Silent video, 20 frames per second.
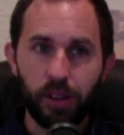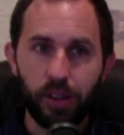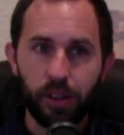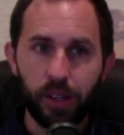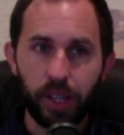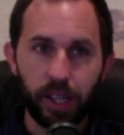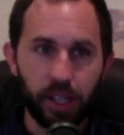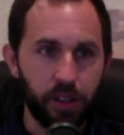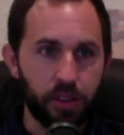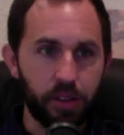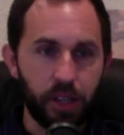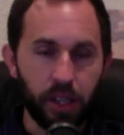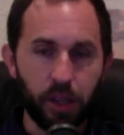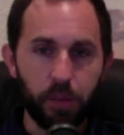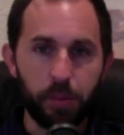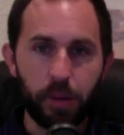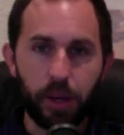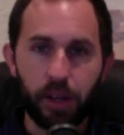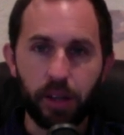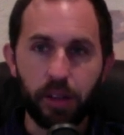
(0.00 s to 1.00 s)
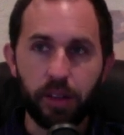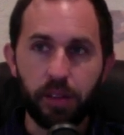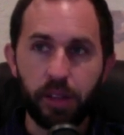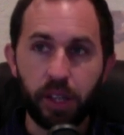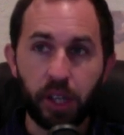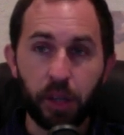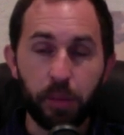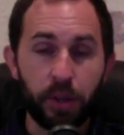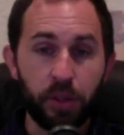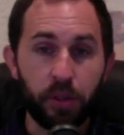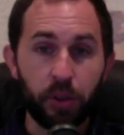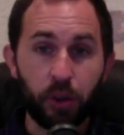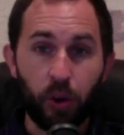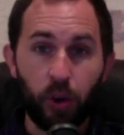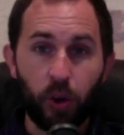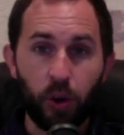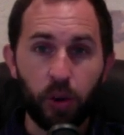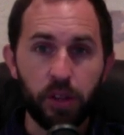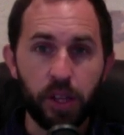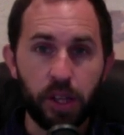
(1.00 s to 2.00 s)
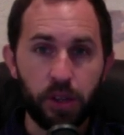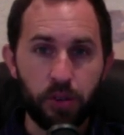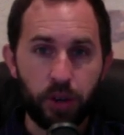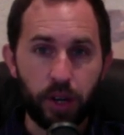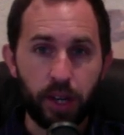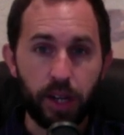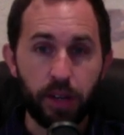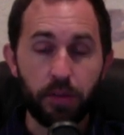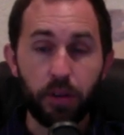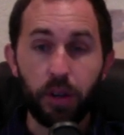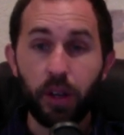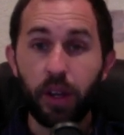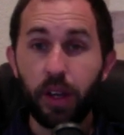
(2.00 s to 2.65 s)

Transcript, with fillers: Like, think about it. Think about the car they drive